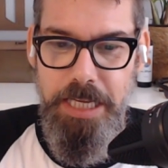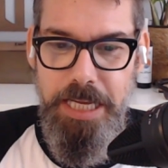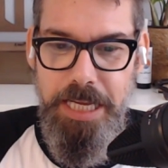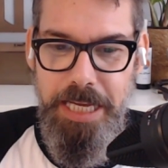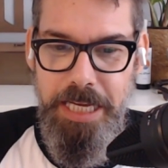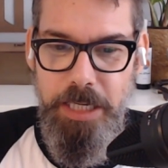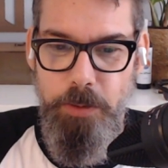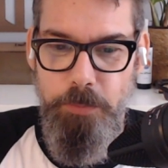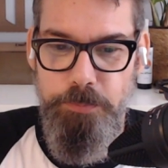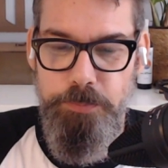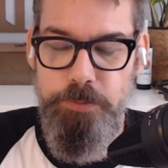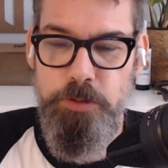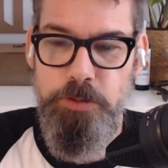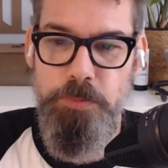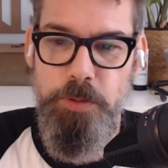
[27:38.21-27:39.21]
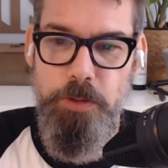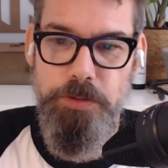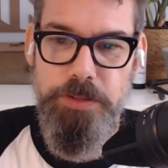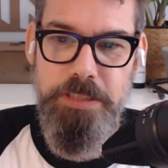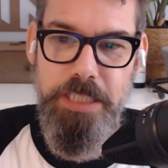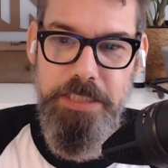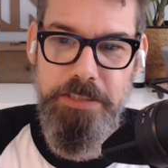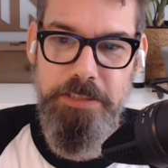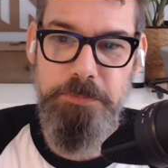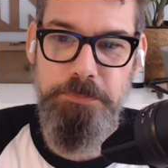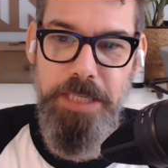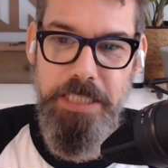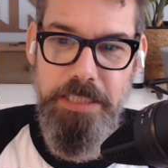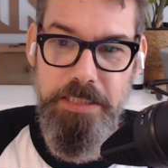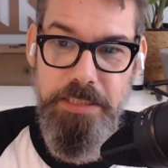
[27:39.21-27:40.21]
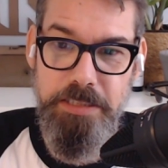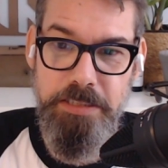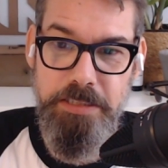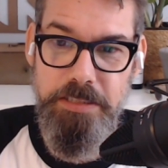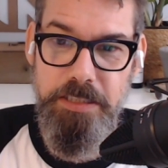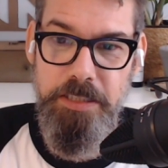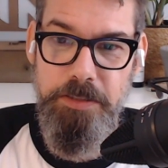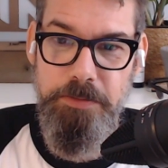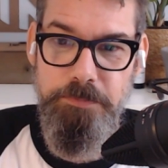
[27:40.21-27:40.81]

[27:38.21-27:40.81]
help small change makers